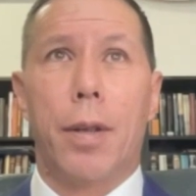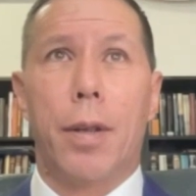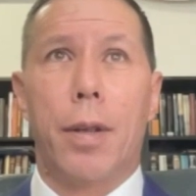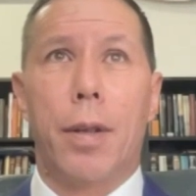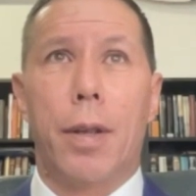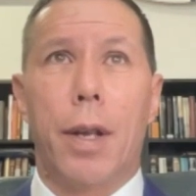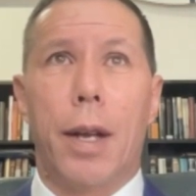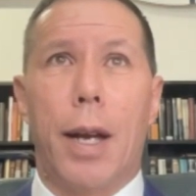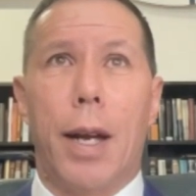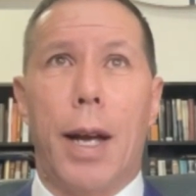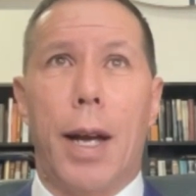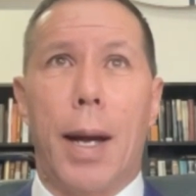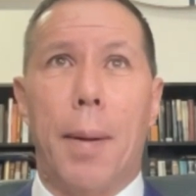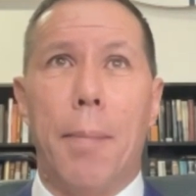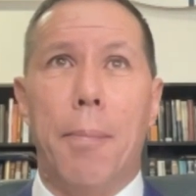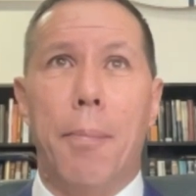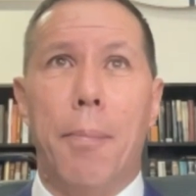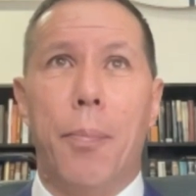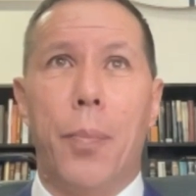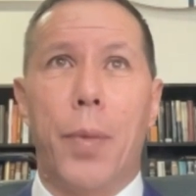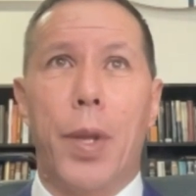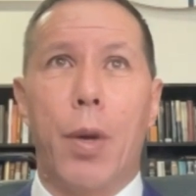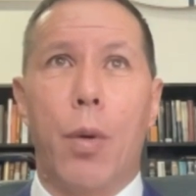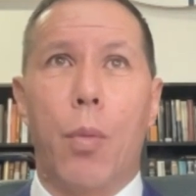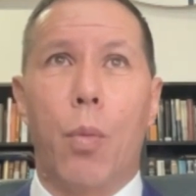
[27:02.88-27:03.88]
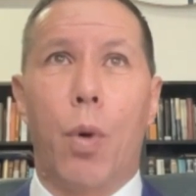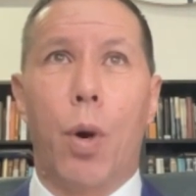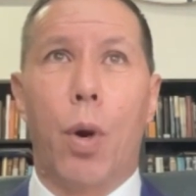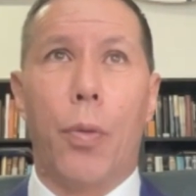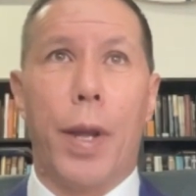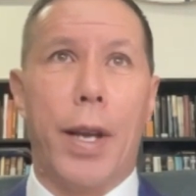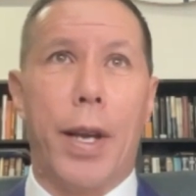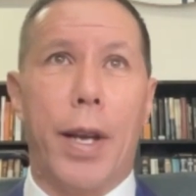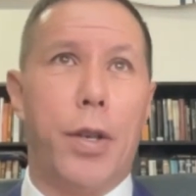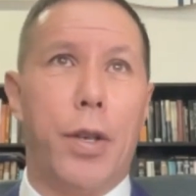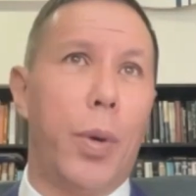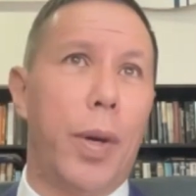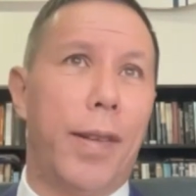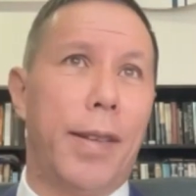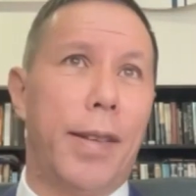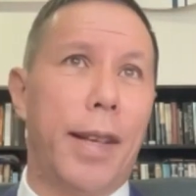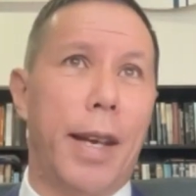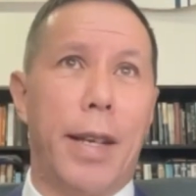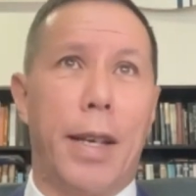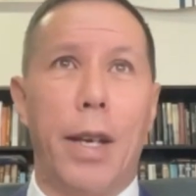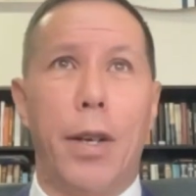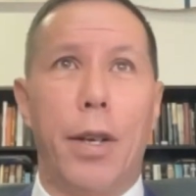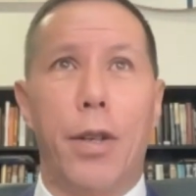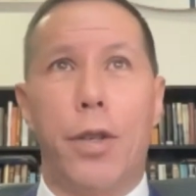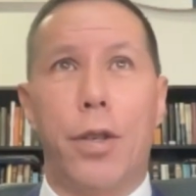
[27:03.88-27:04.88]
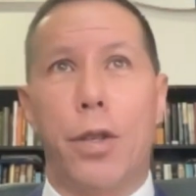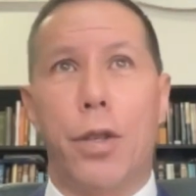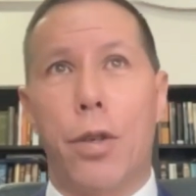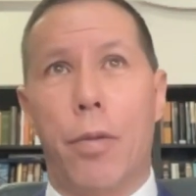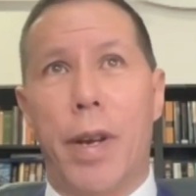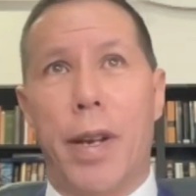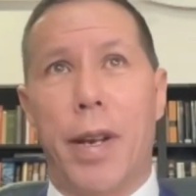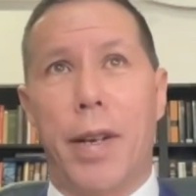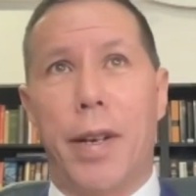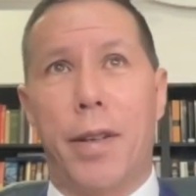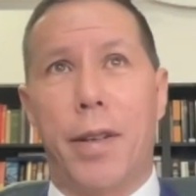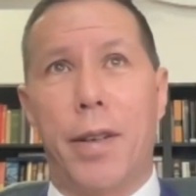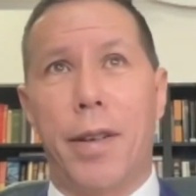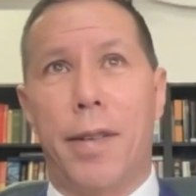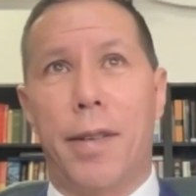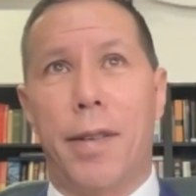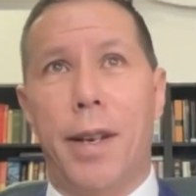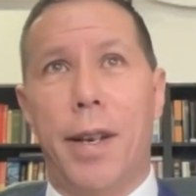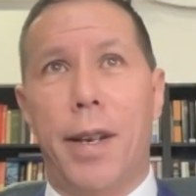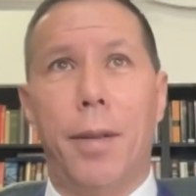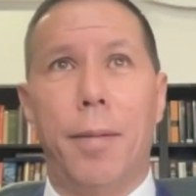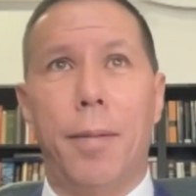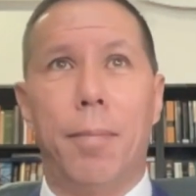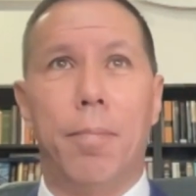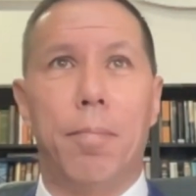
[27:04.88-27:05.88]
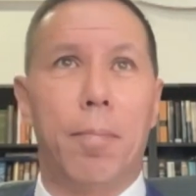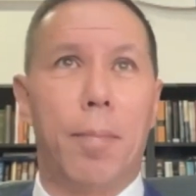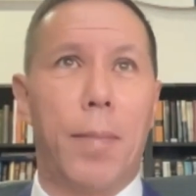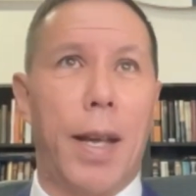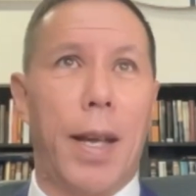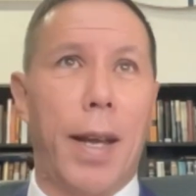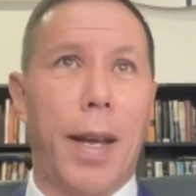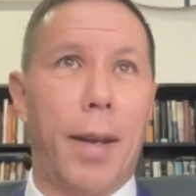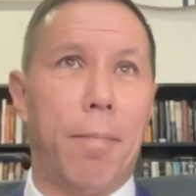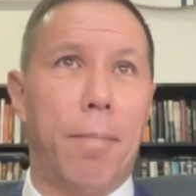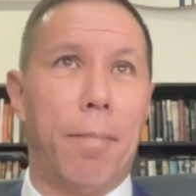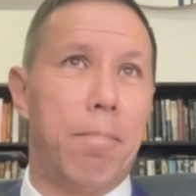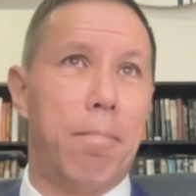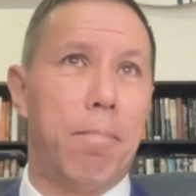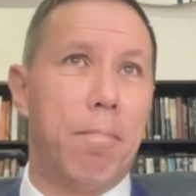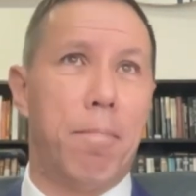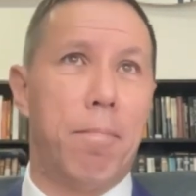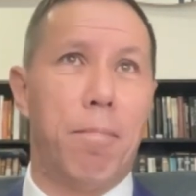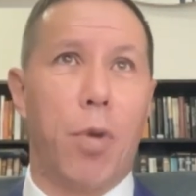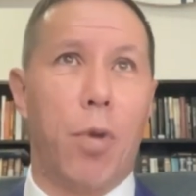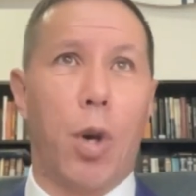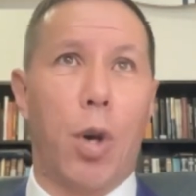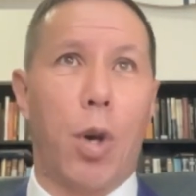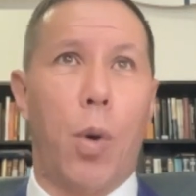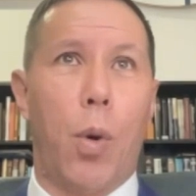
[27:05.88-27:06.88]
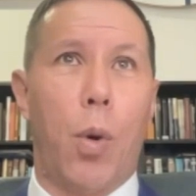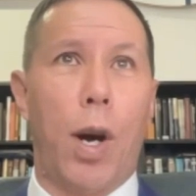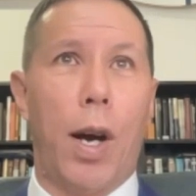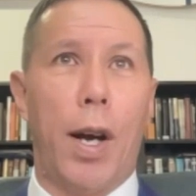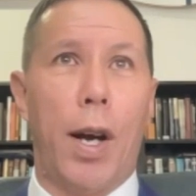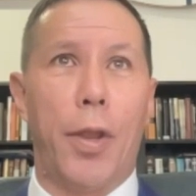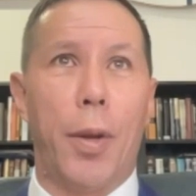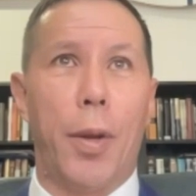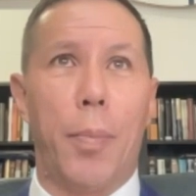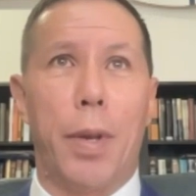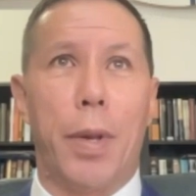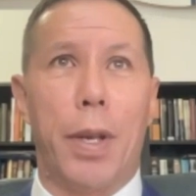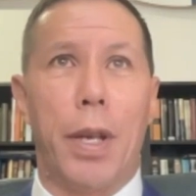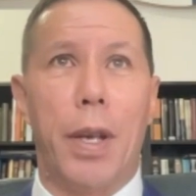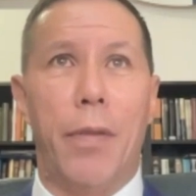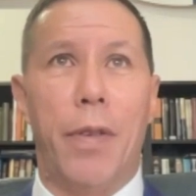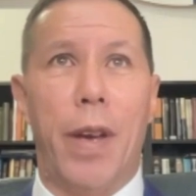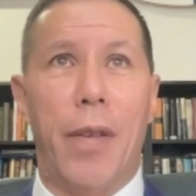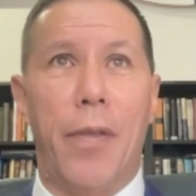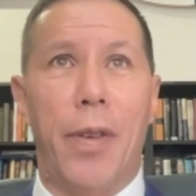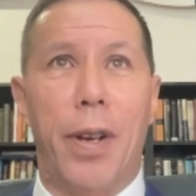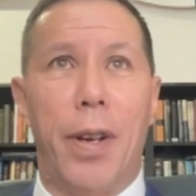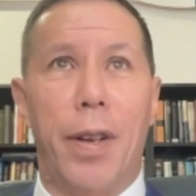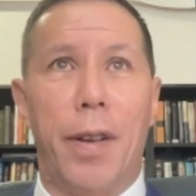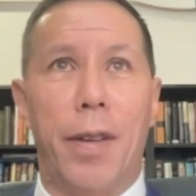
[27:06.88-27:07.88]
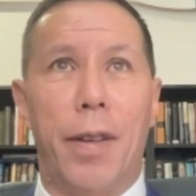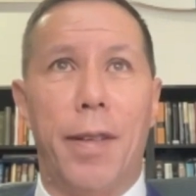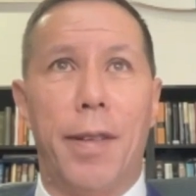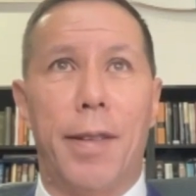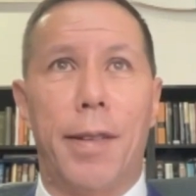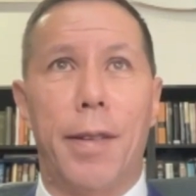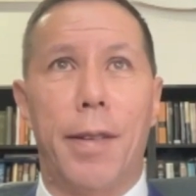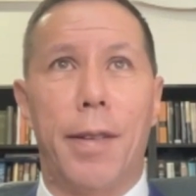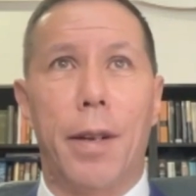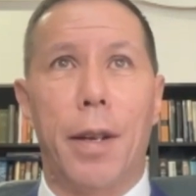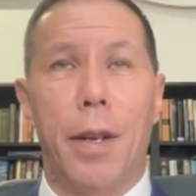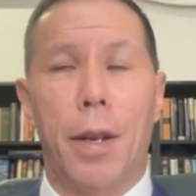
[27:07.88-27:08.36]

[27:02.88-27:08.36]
What they do is they get directors in, they require them to give evidence,